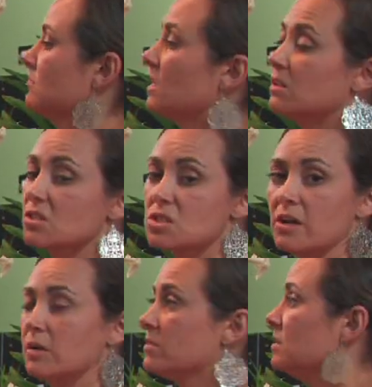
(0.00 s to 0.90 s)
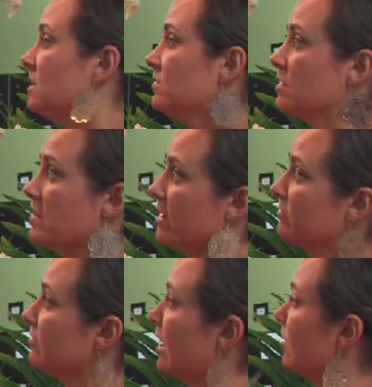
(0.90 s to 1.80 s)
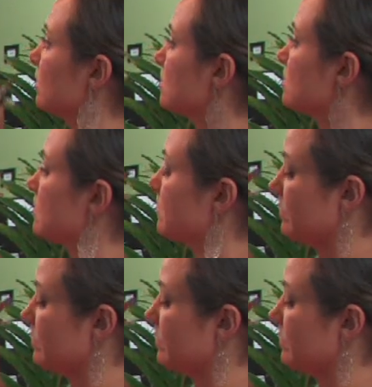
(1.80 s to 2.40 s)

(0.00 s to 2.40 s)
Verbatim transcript: it looks great with an even amount of flowers.